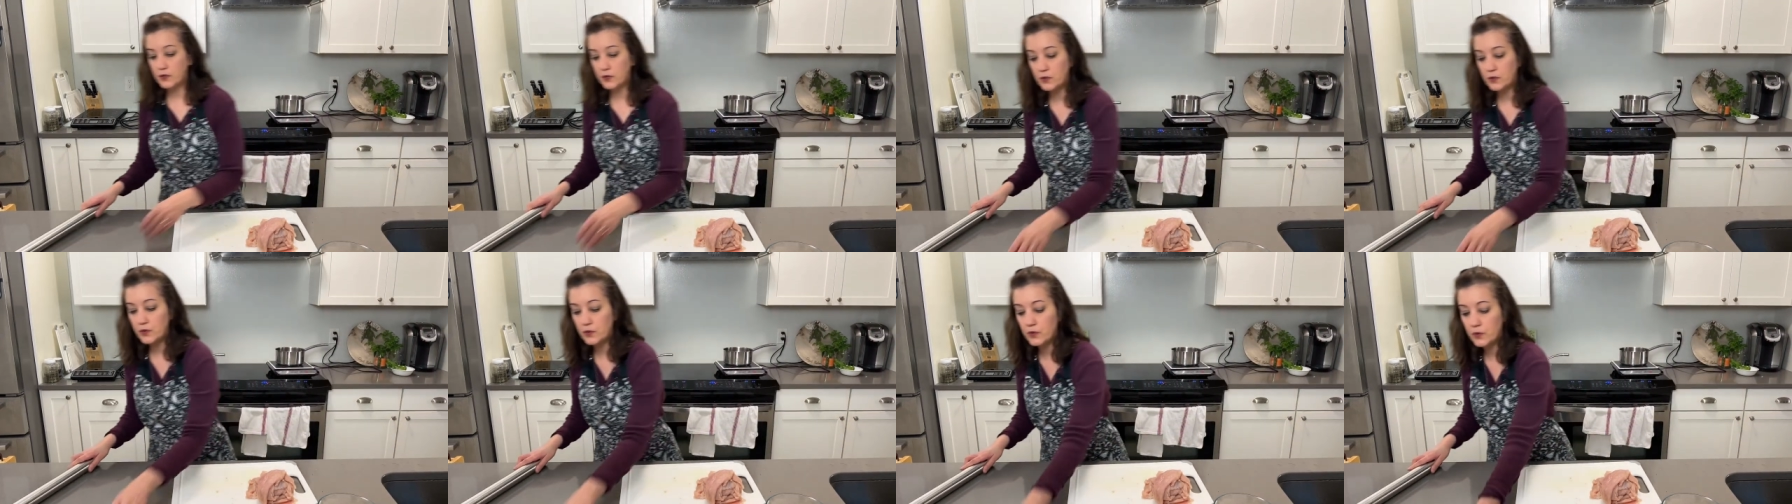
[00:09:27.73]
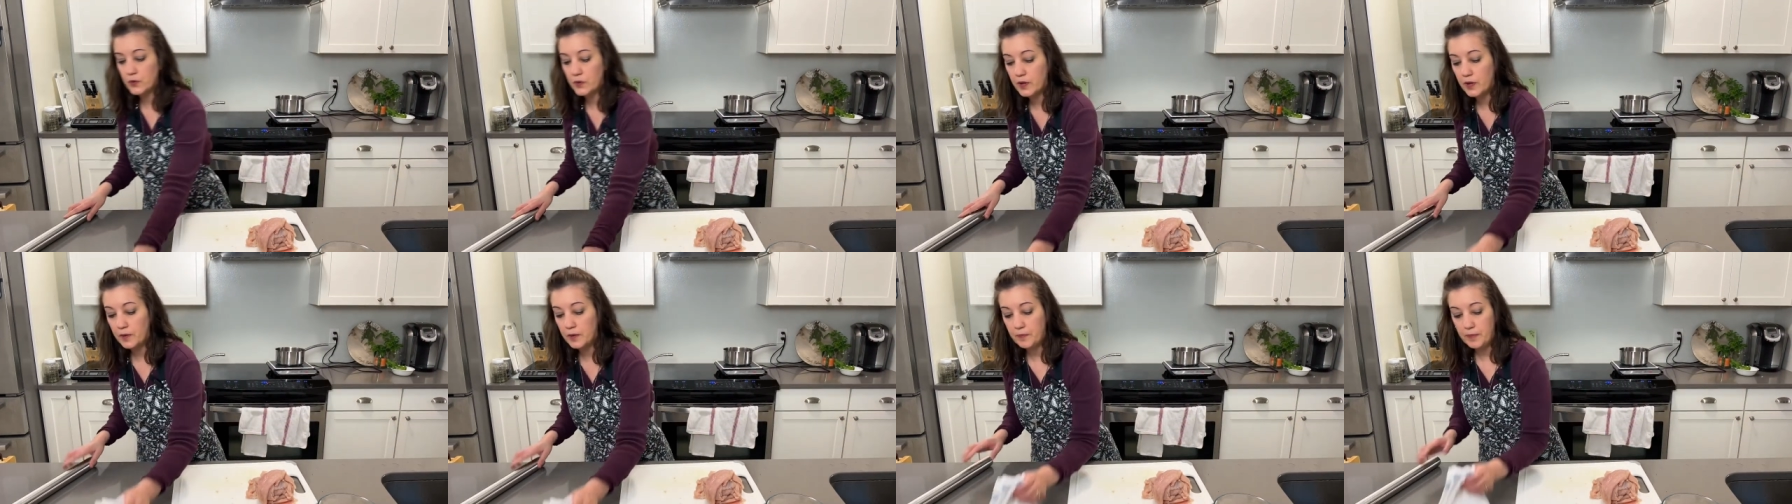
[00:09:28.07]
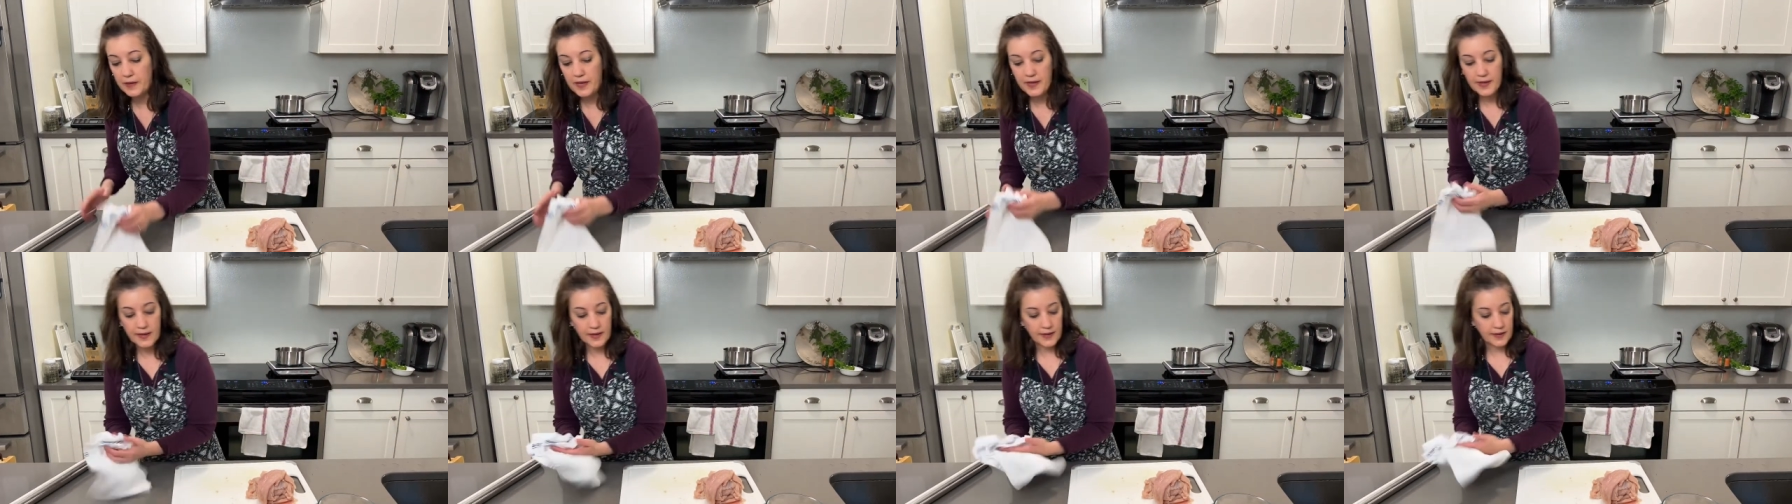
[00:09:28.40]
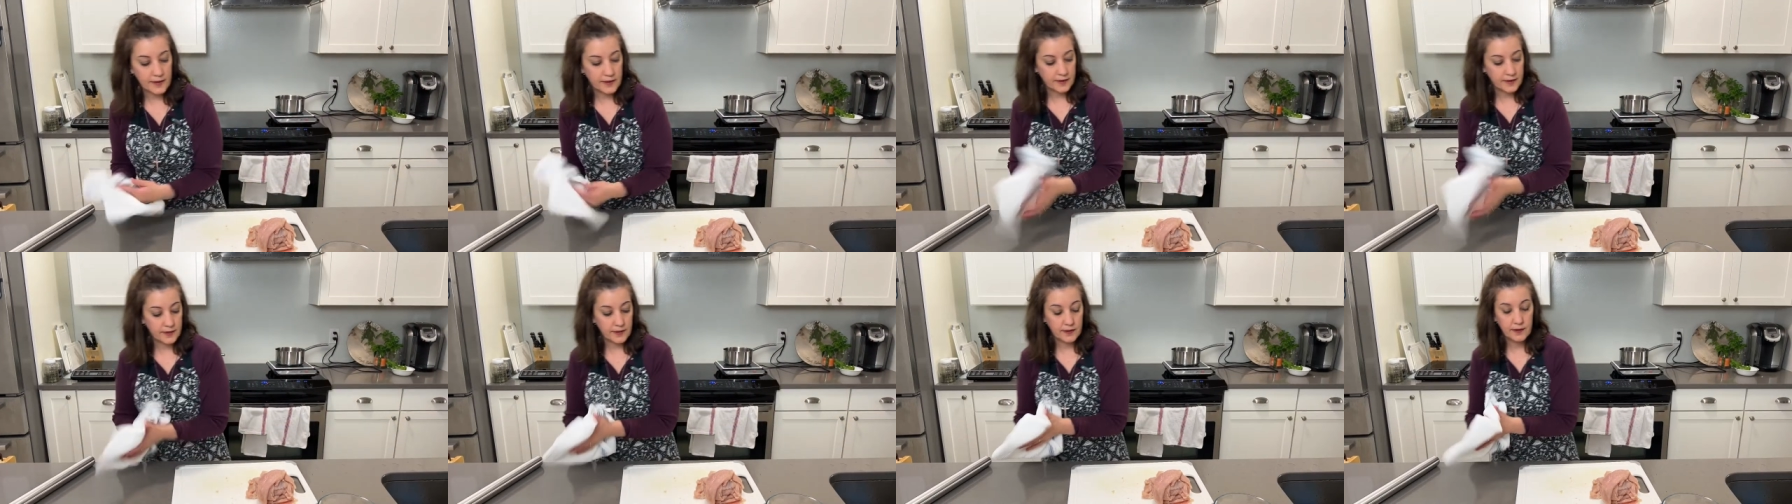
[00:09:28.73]
to bang
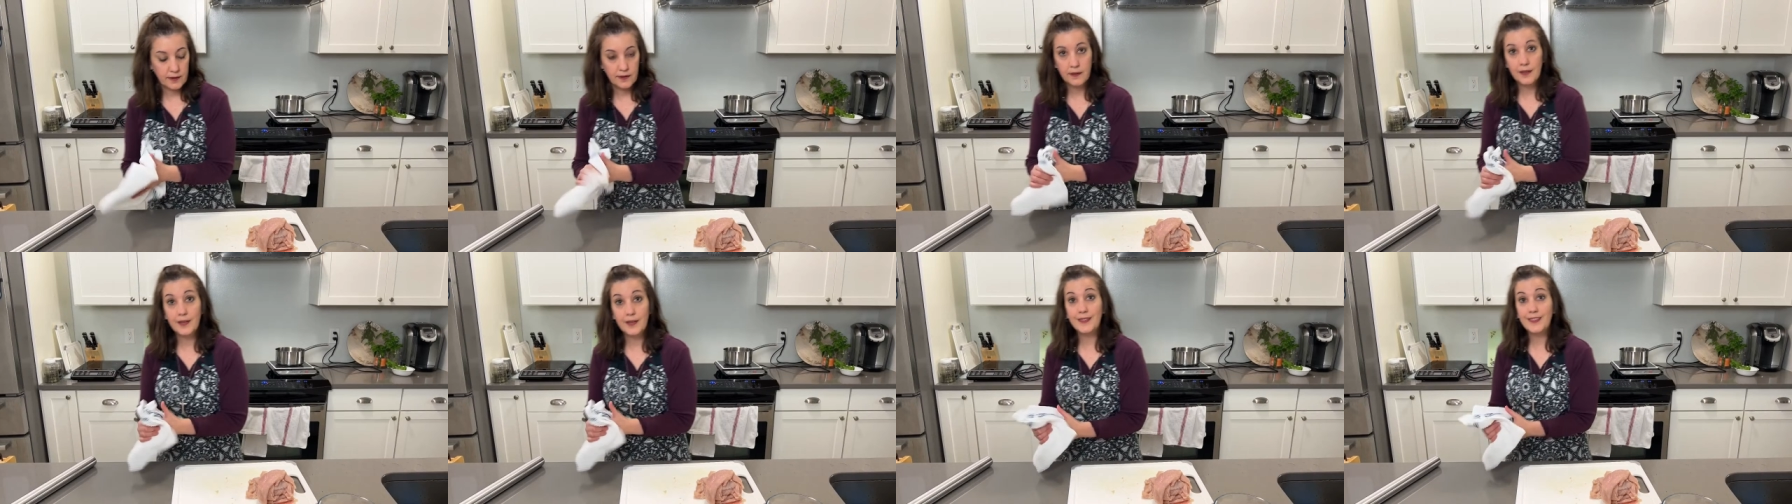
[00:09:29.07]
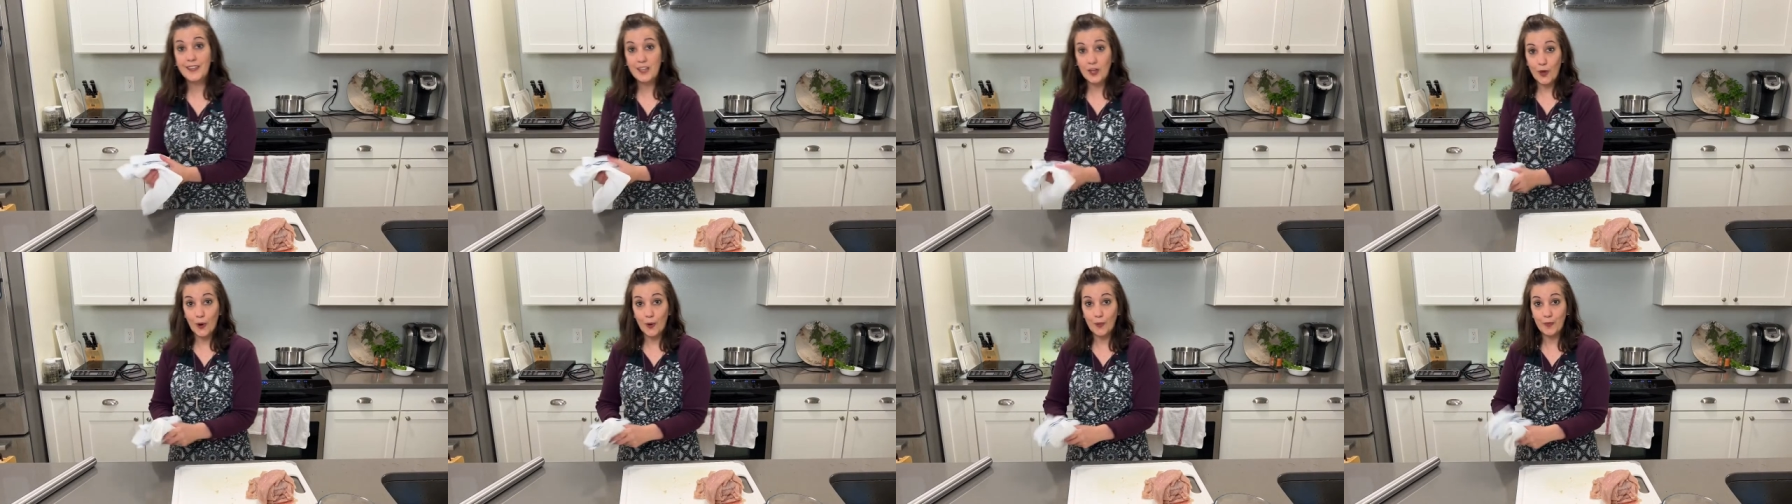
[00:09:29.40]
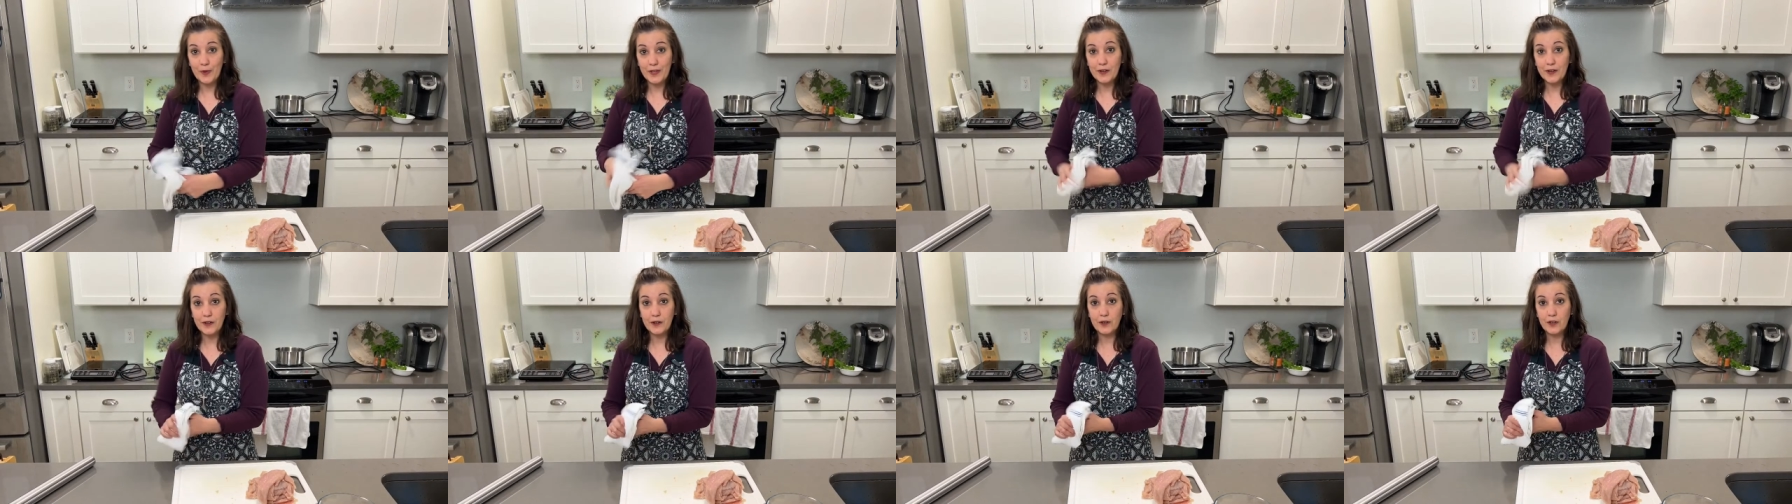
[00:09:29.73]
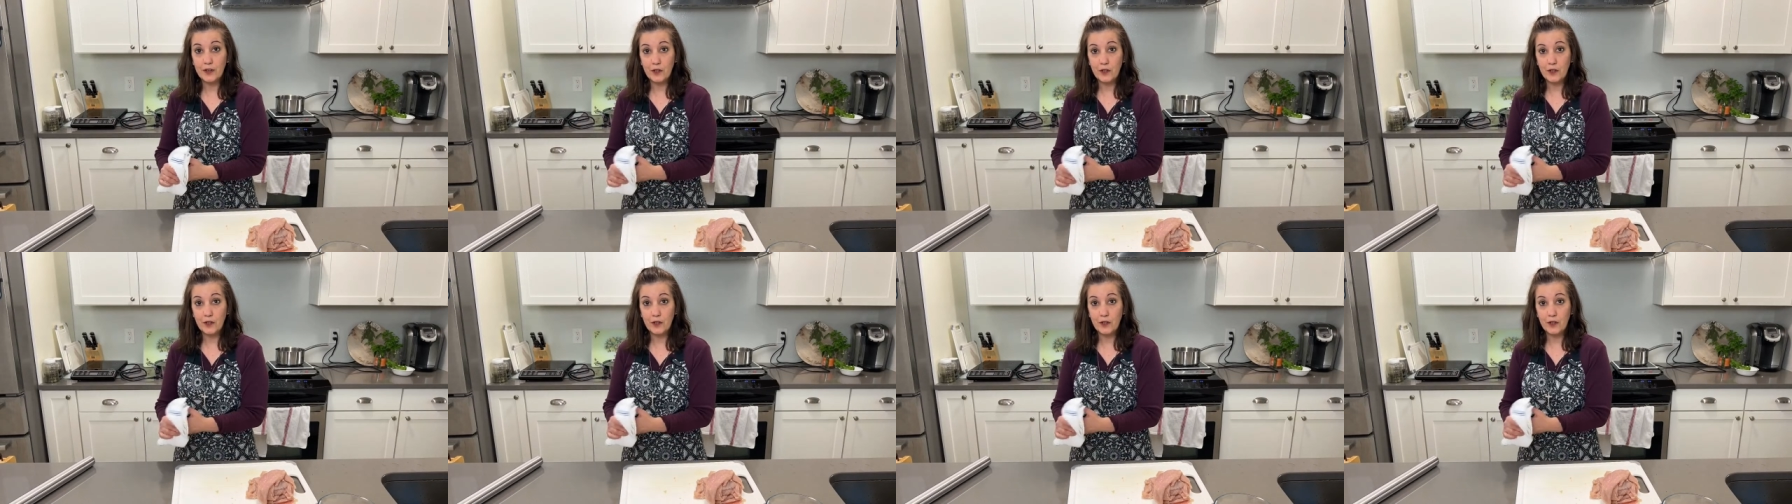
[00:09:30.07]
it in the open.